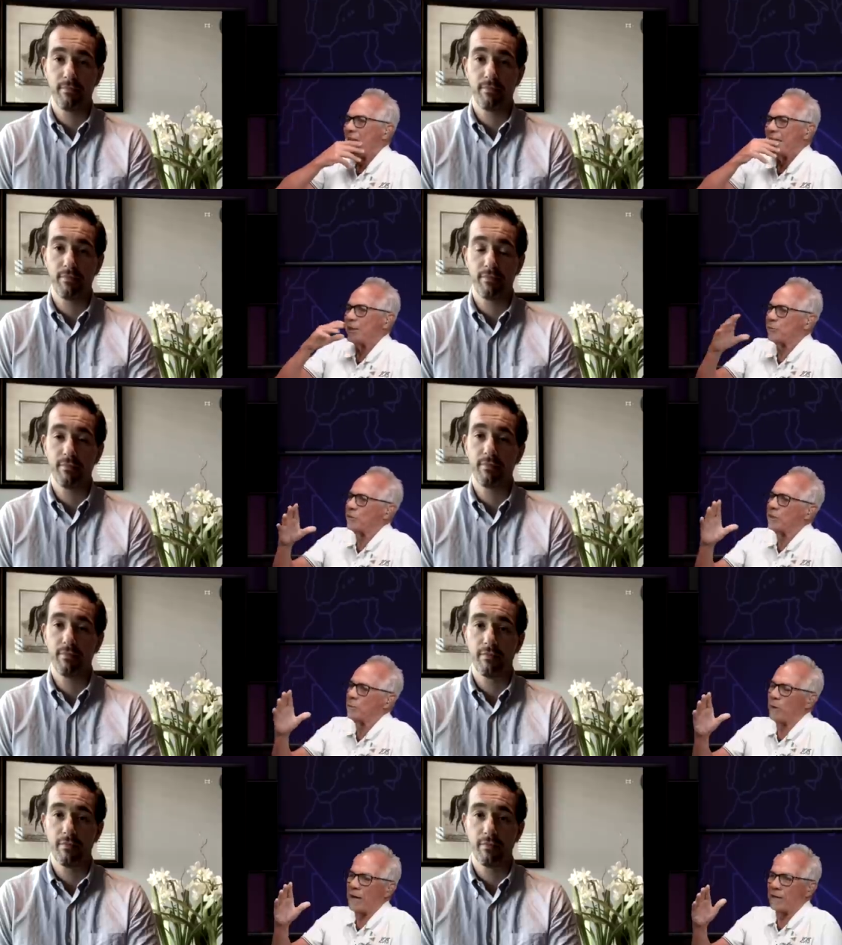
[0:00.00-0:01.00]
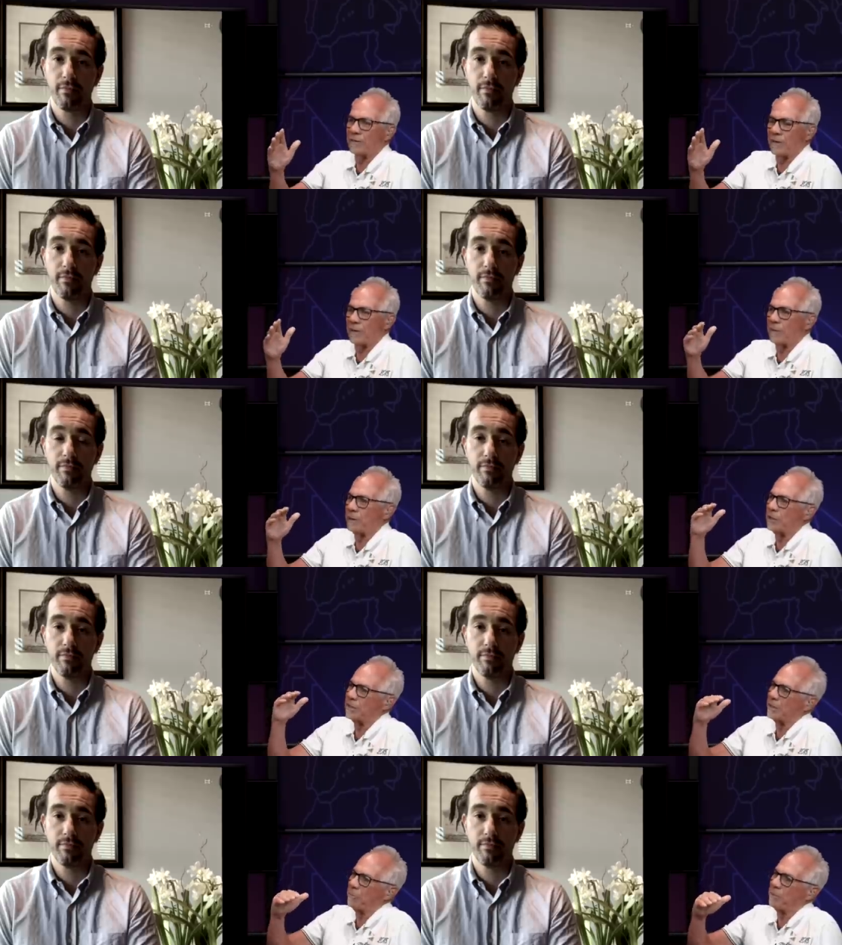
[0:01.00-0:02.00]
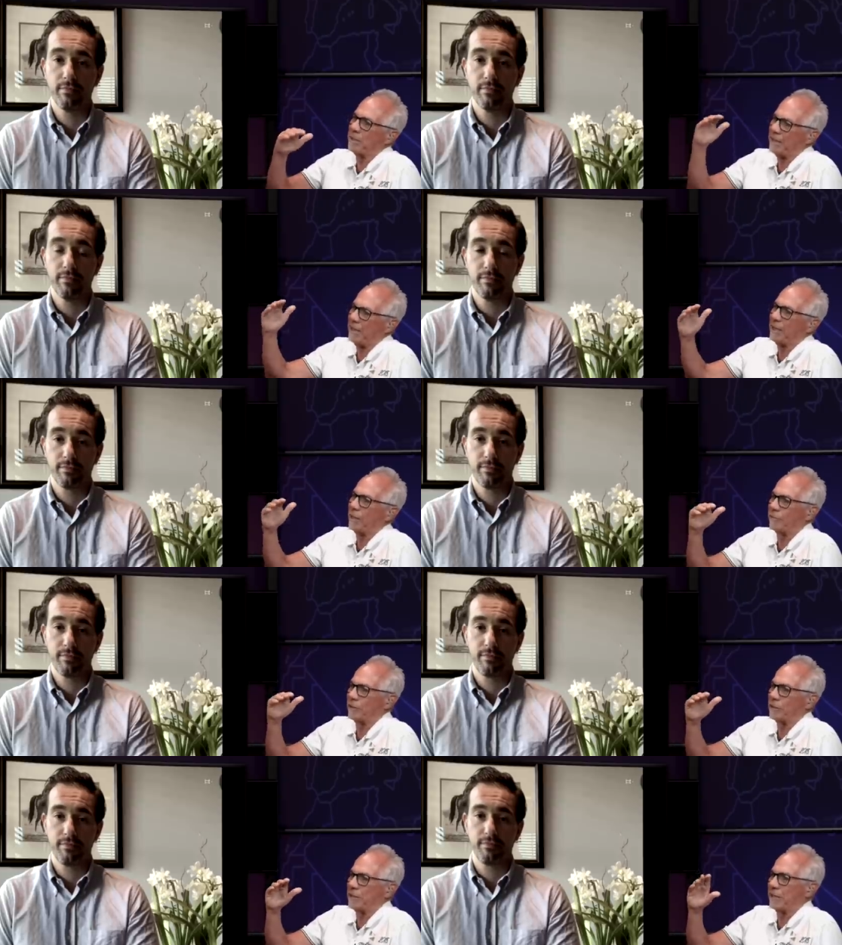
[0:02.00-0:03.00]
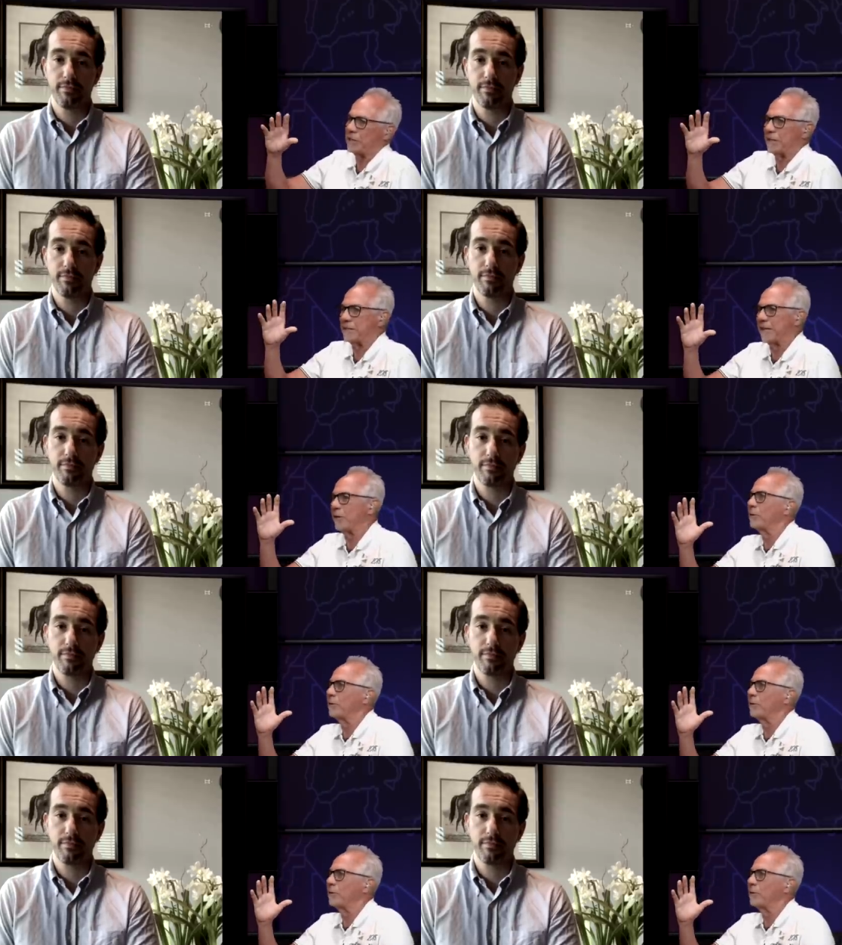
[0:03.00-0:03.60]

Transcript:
Speaker 1: and it's really wild because at the beginning of a rotation, it's like,